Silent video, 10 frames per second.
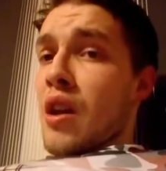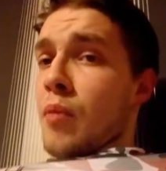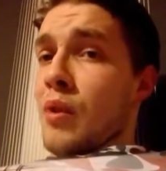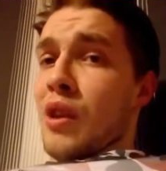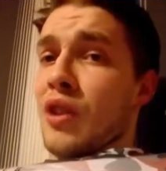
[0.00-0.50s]

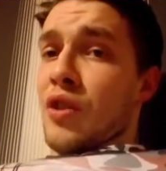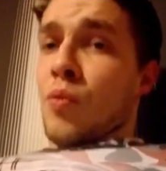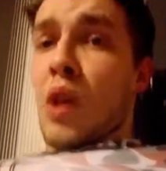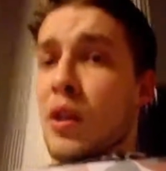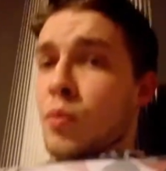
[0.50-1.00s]
it'll be
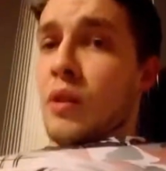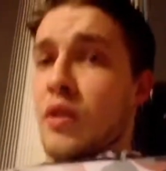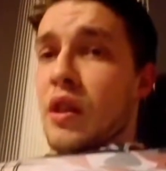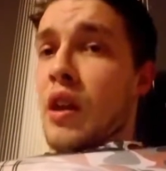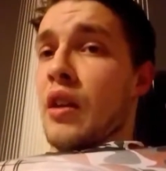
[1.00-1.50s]
nationwide
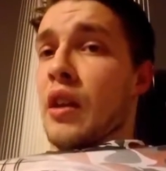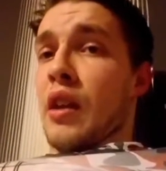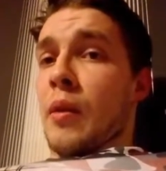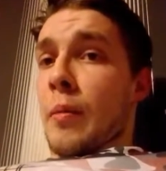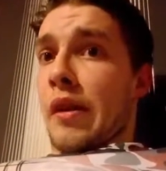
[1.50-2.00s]
ones,
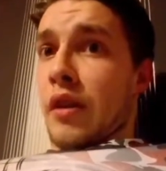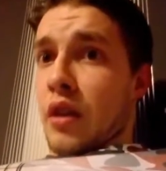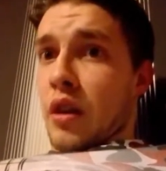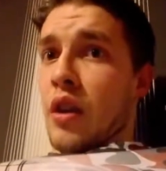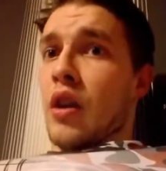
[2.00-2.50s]
like in
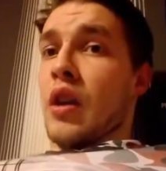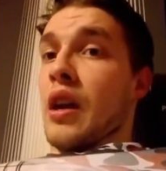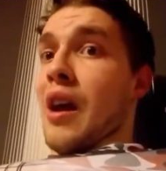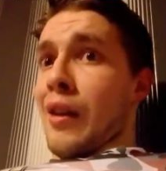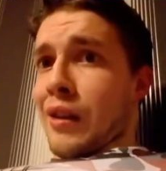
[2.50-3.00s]
America, in
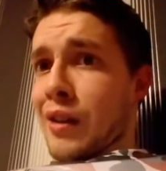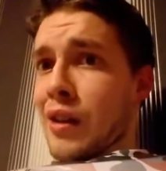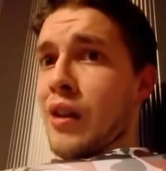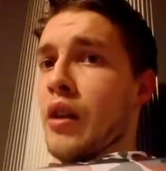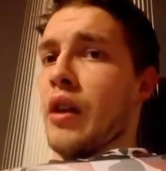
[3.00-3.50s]

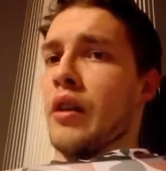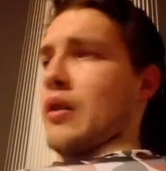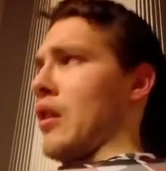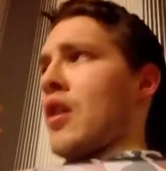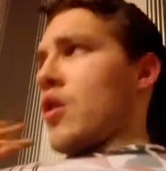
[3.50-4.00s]
Canada,
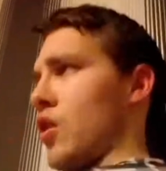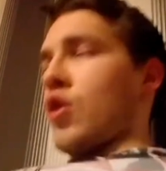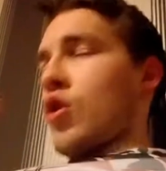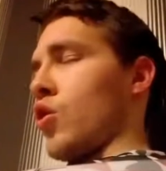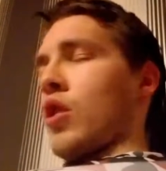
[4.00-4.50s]
and
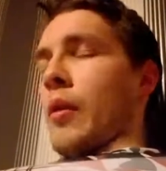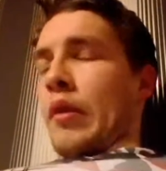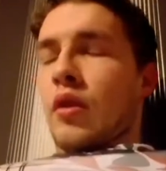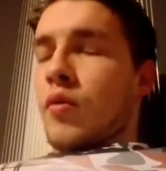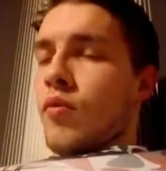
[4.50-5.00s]
you name
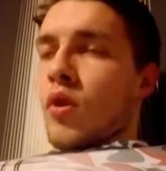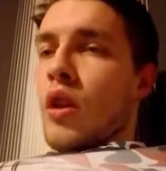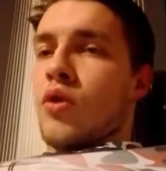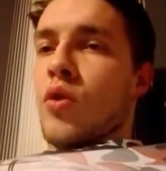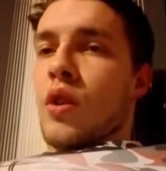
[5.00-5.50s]
it.
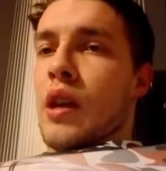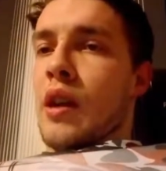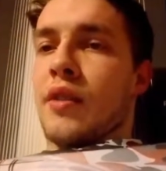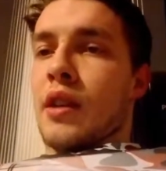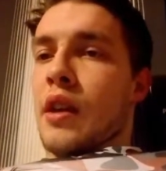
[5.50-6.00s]
So
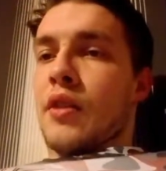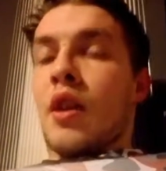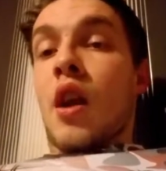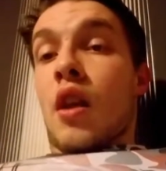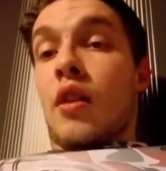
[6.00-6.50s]
yeah, I say, guys,
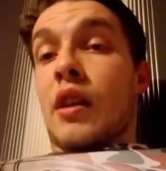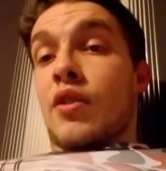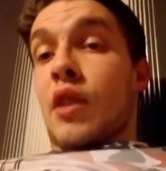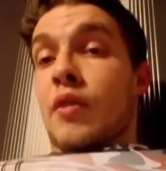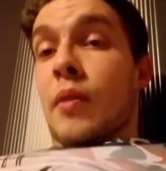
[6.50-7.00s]

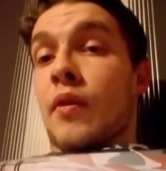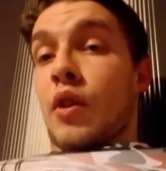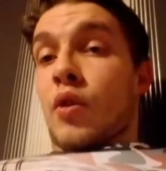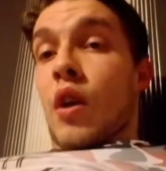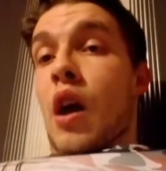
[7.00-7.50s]
link to go to my
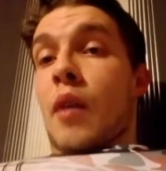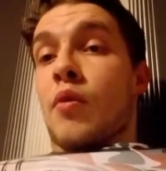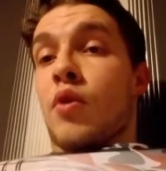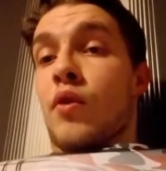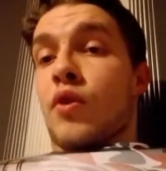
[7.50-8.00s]
video. I'm
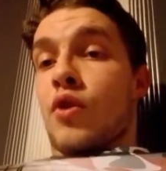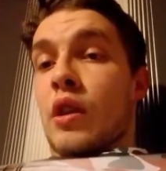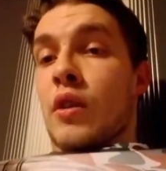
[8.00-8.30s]
gonna go for